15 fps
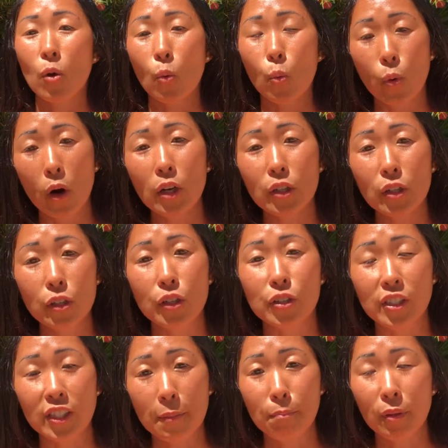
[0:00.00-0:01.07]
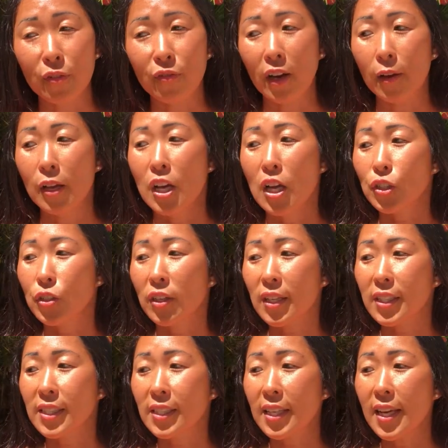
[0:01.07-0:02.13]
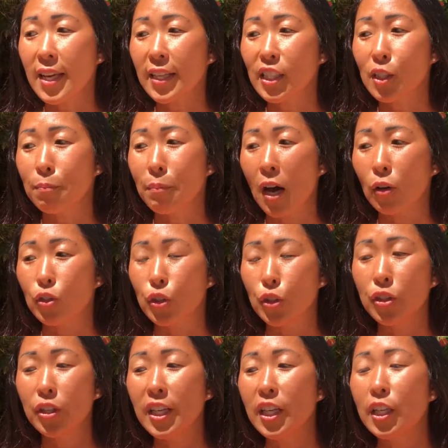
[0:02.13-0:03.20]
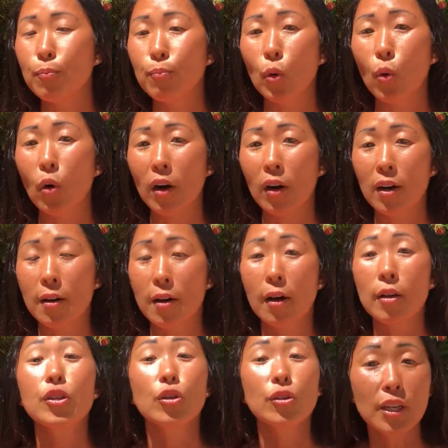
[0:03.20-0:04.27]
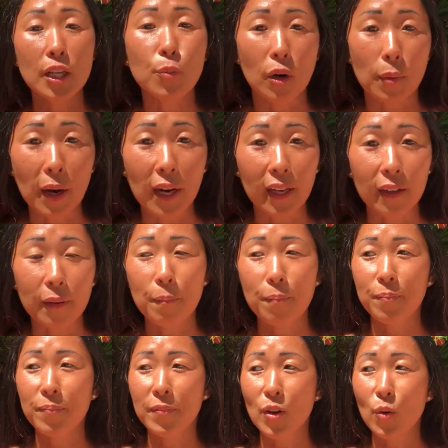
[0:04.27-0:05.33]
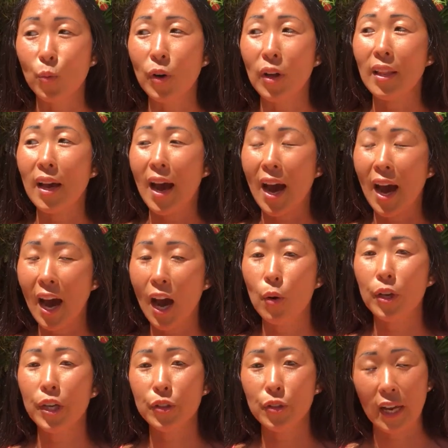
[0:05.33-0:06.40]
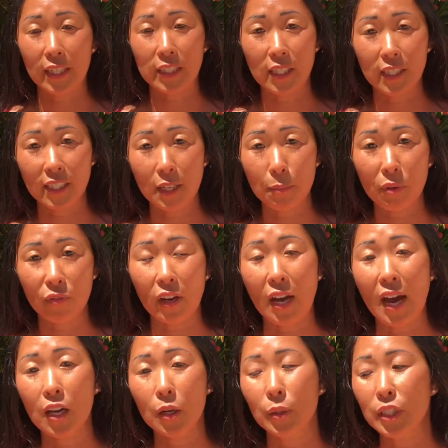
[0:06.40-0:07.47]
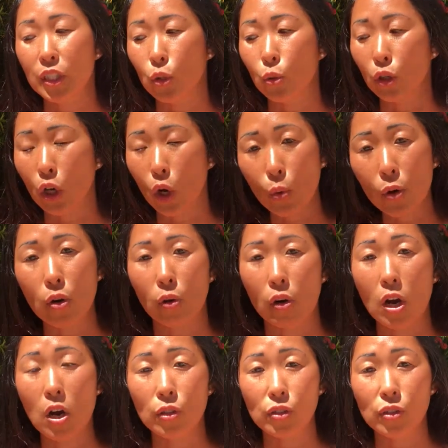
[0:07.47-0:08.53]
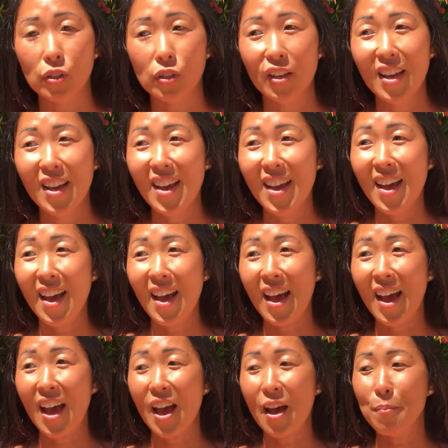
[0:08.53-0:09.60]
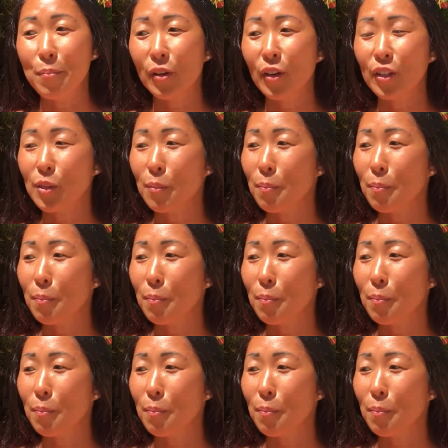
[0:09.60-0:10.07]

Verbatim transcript: What could you simplify? So let's say it's about you need more, you need more money. Well, how can you actually simplify? How can you lower your costs? Uh, because